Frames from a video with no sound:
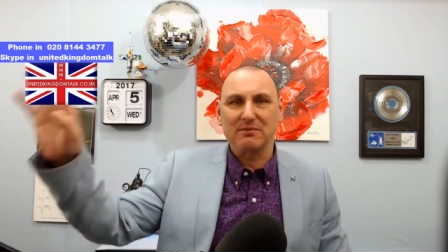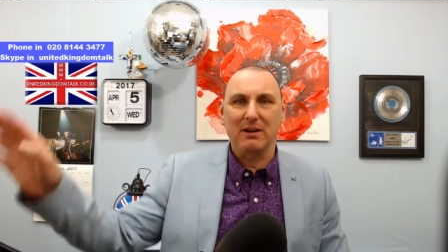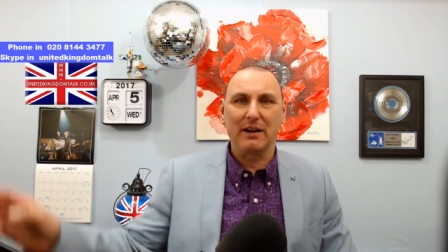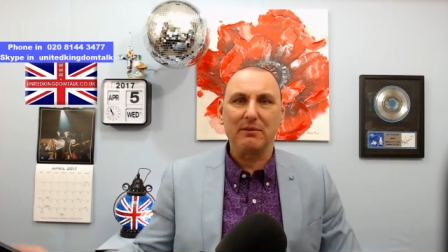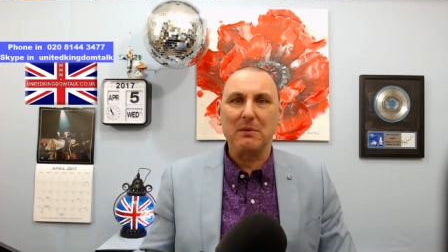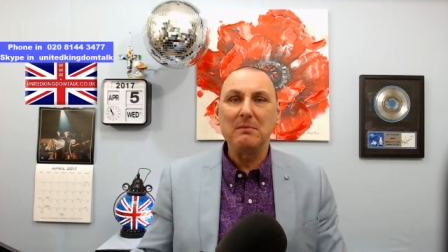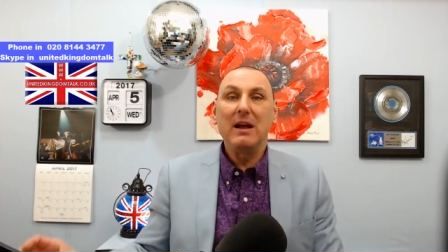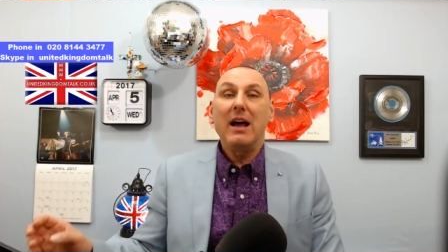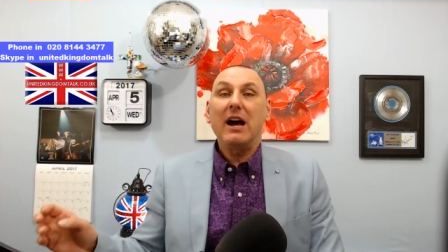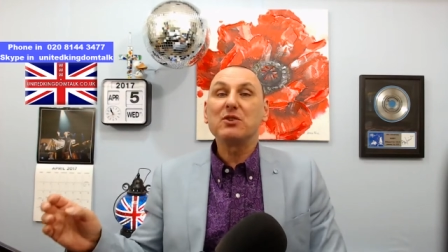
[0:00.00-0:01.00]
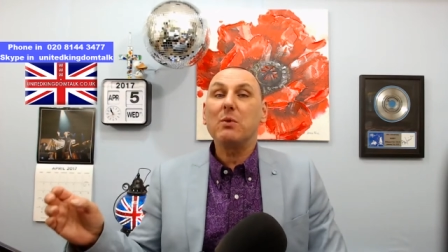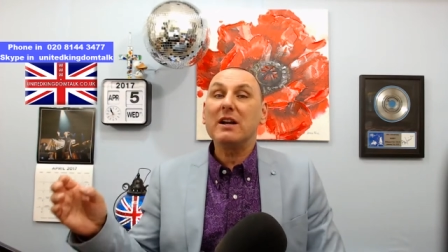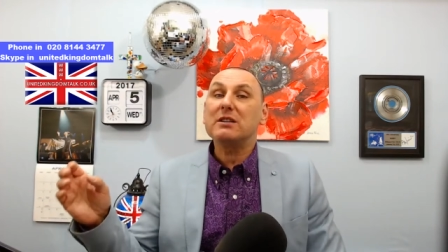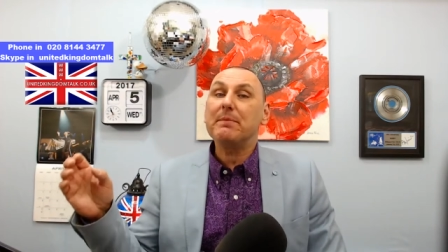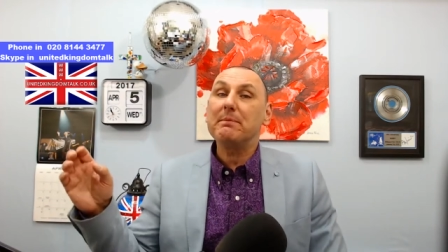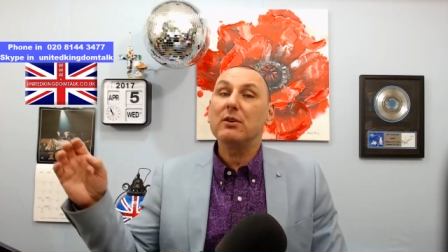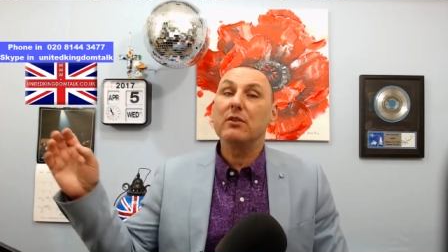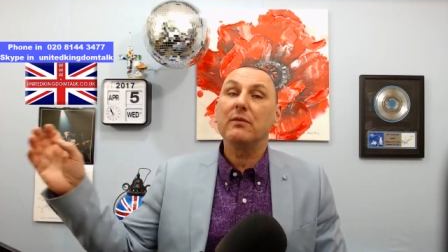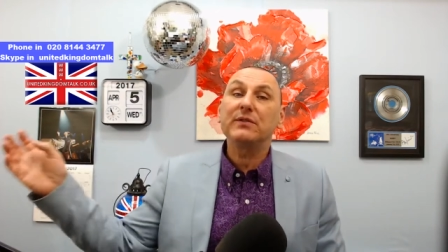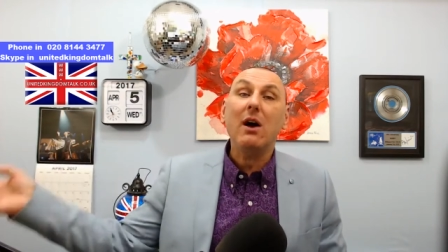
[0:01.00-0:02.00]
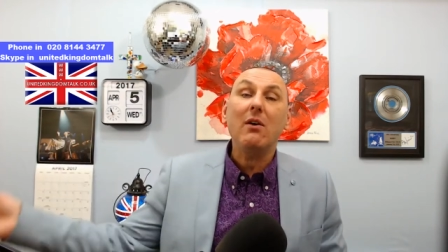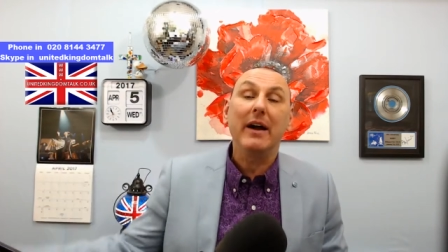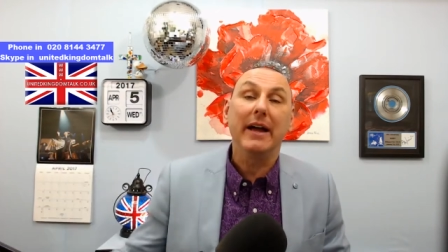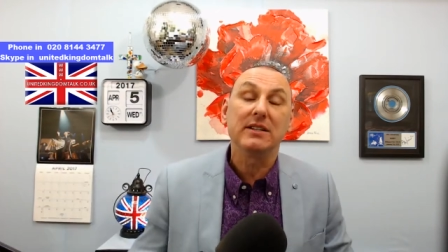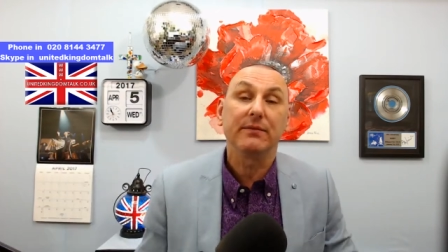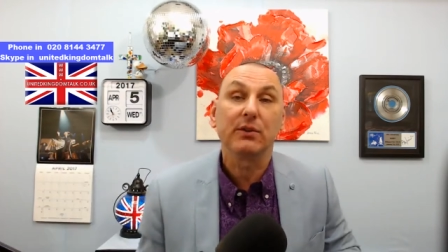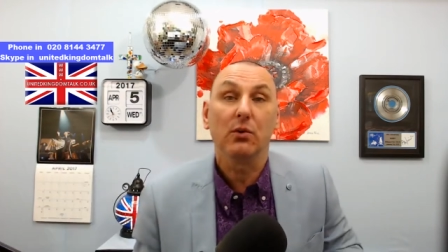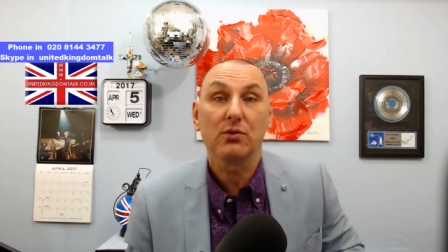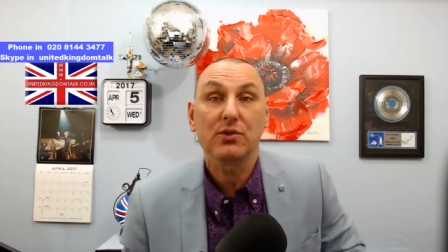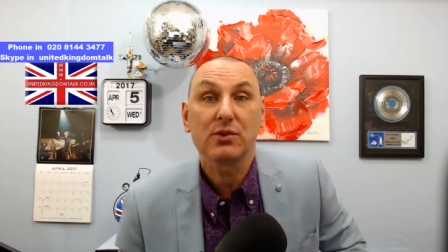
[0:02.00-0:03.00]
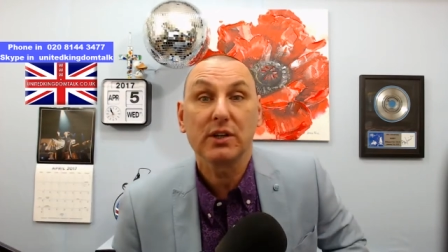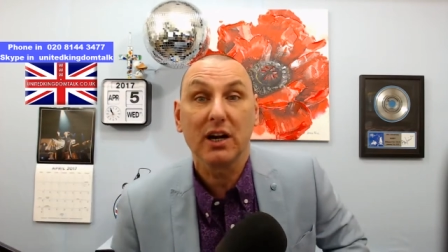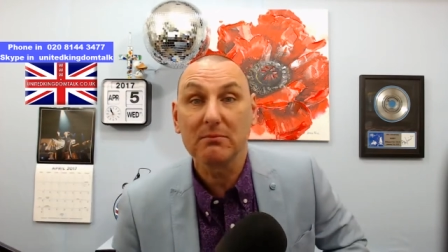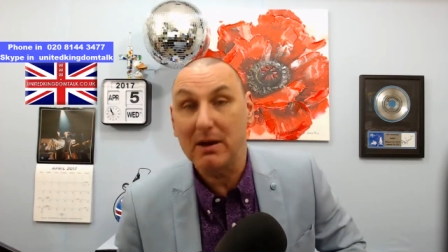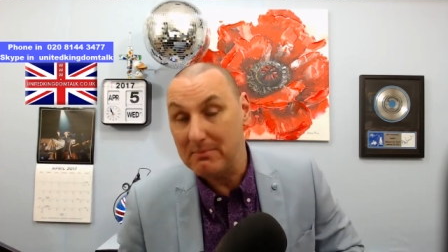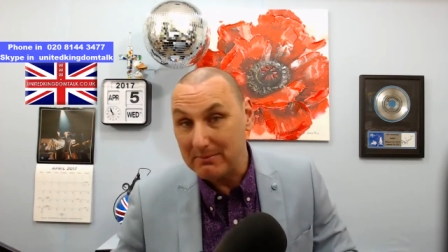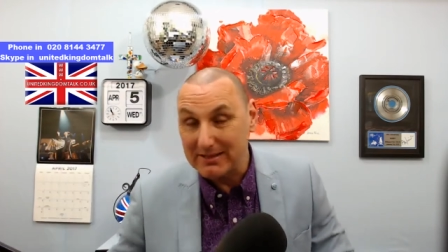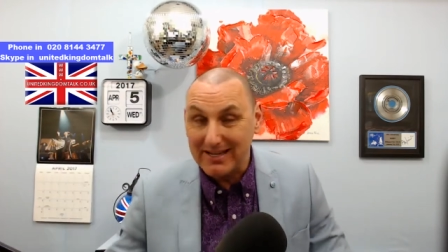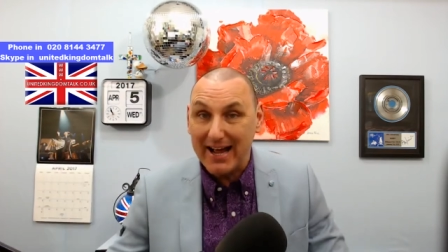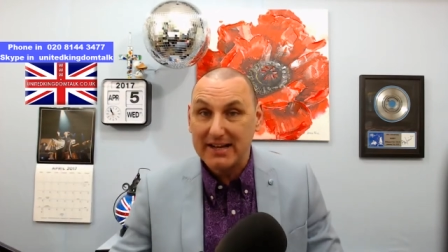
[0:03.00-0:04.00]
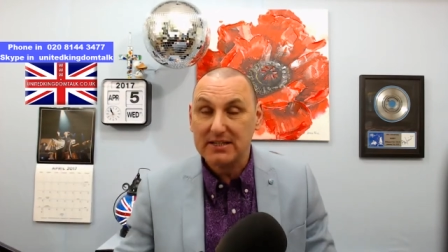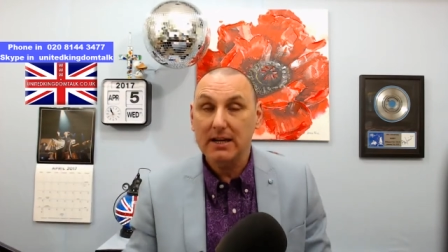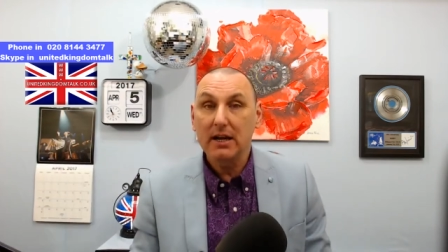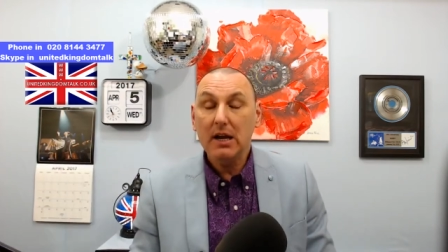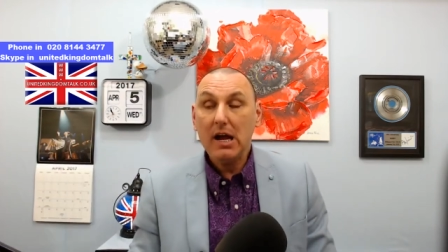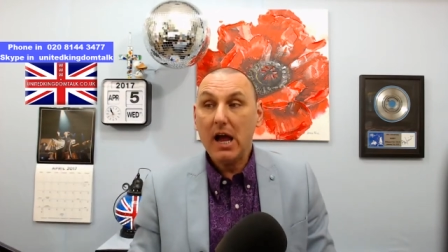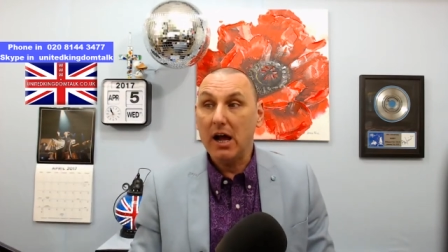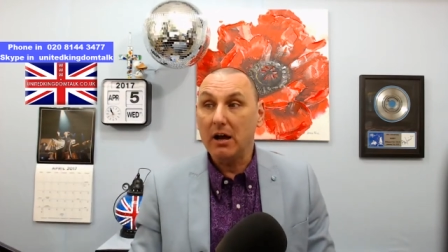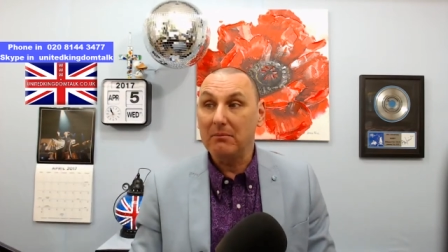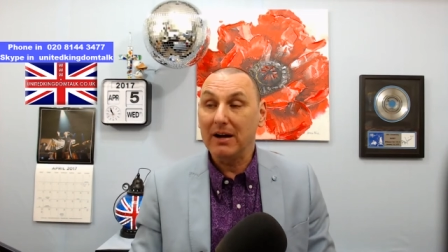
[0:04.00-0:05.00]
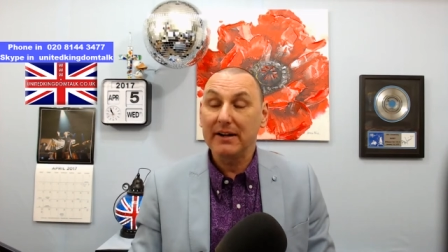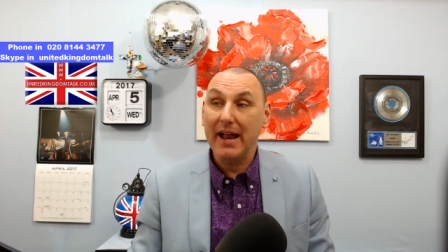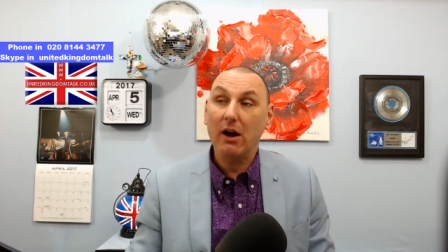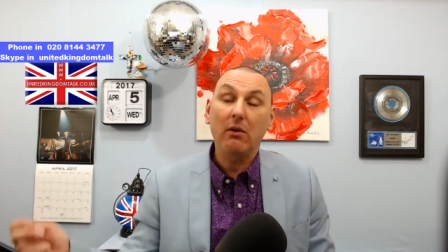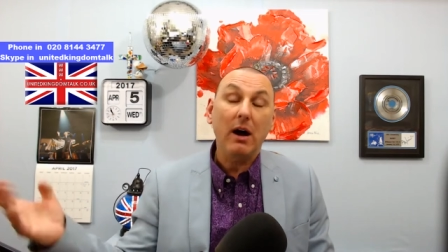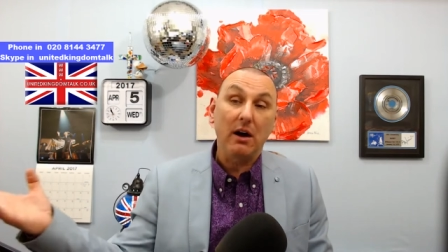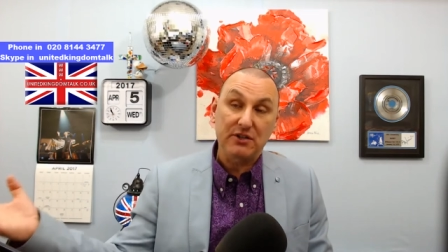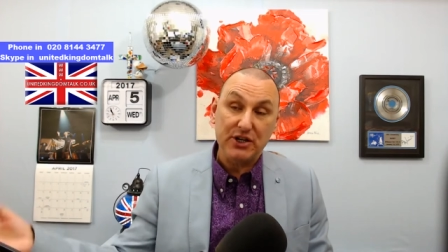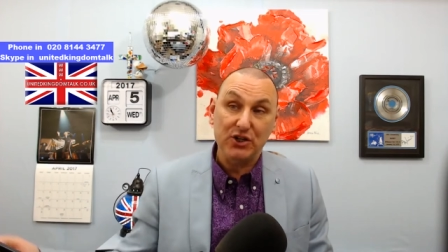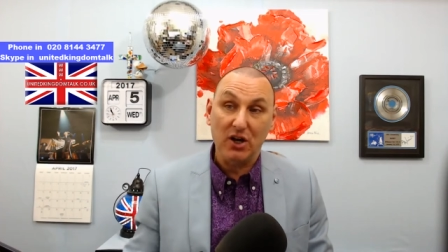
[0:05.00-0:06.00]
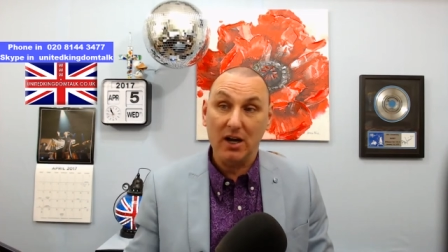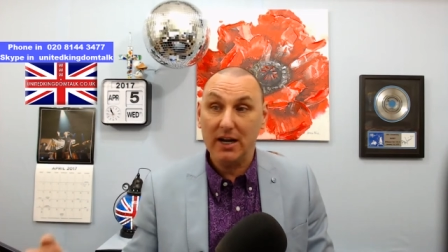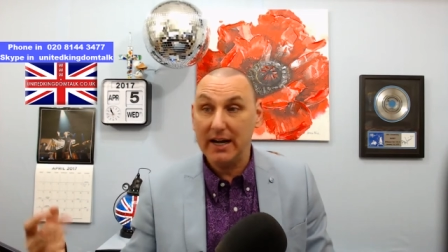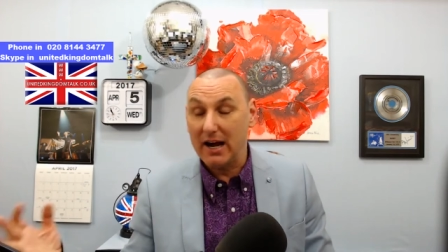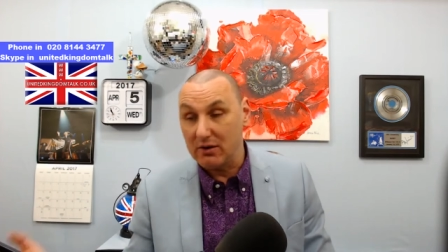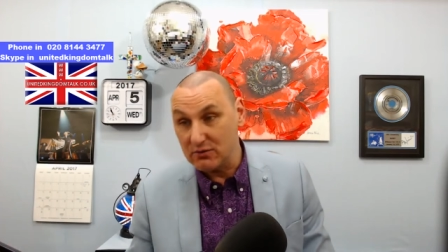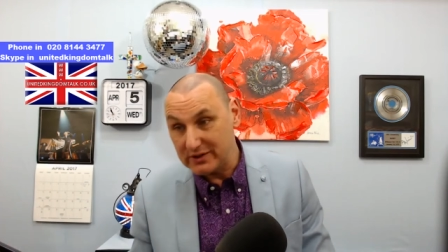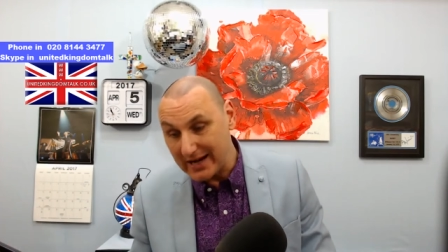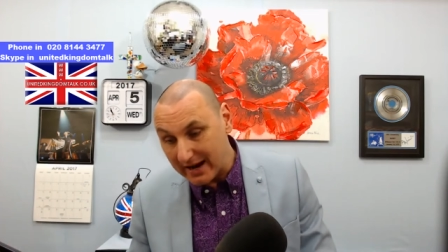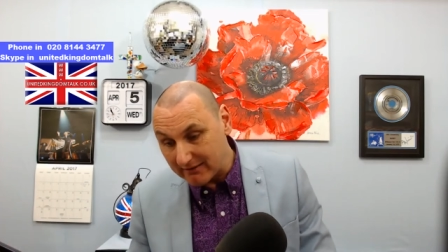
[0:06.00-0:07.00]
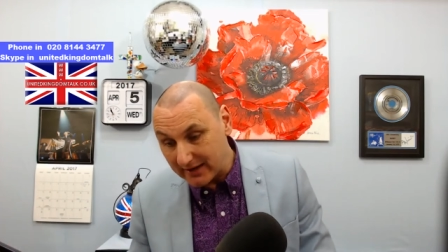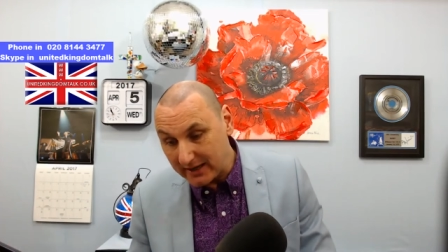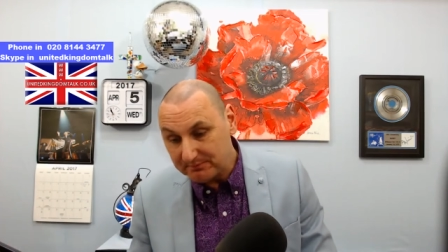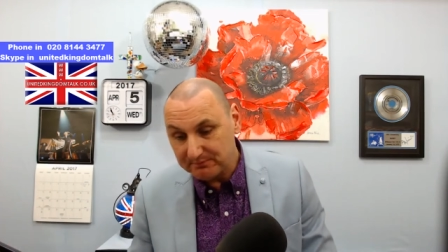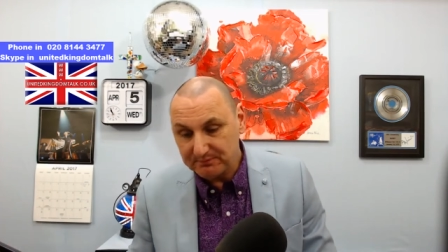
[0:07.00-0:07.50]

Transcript: in my living room, as well as people who have died, of course. You know, my mum and dad, um, now Auntie Shirley, Uncle Terry.